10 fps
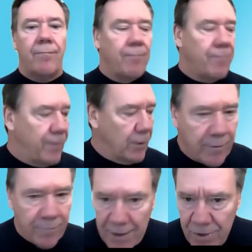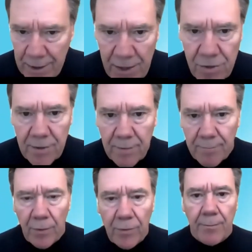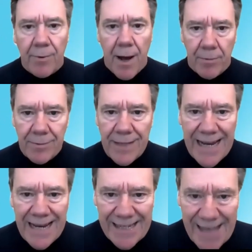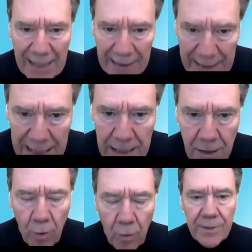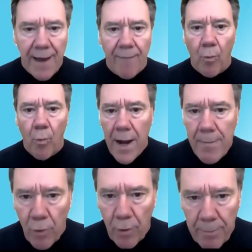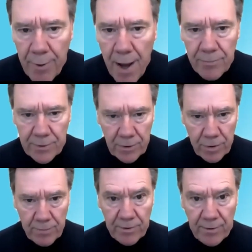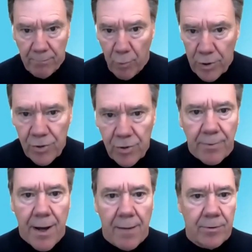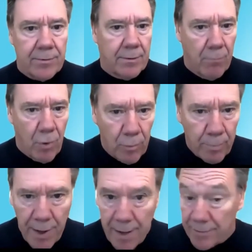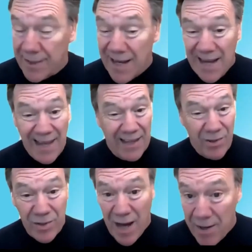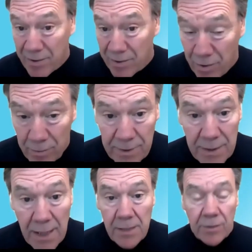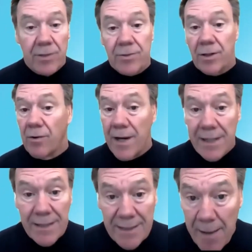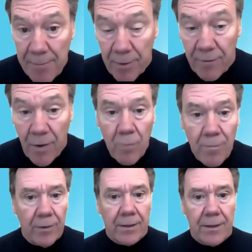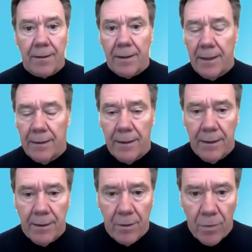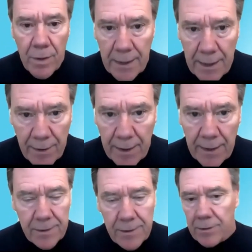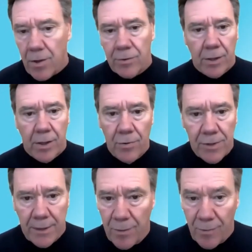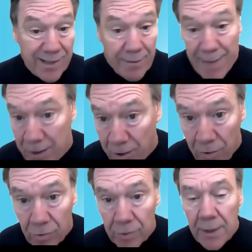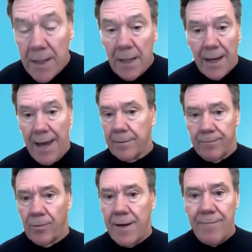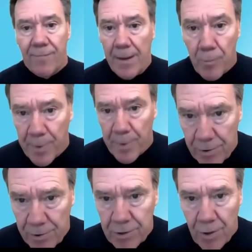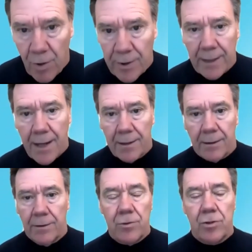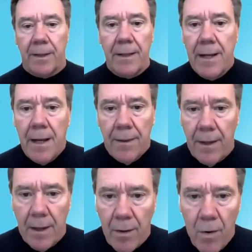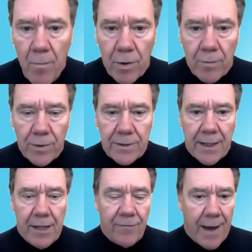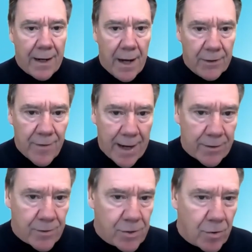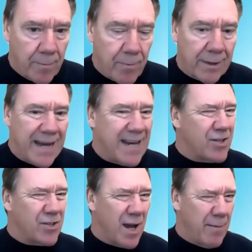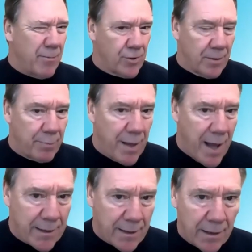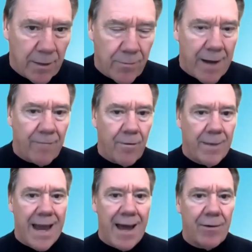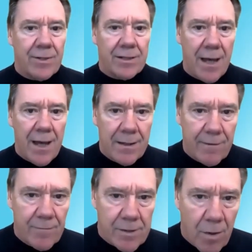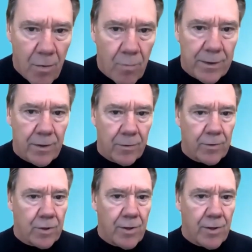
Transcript: field investigations of building problems is that leaky homes have way more problems in terms of moisture problems and mold problems than do tighter homes. So here's a great example of a home I looked at in the Oregon area. This is along the coast there. It wasn't even that cold. I had a great vapor barrier installed. I cut it loose, but the homeowner was an HVAC contractor. So he put an 8-inch diameter supply duct and ran it from the outside of his home into the returner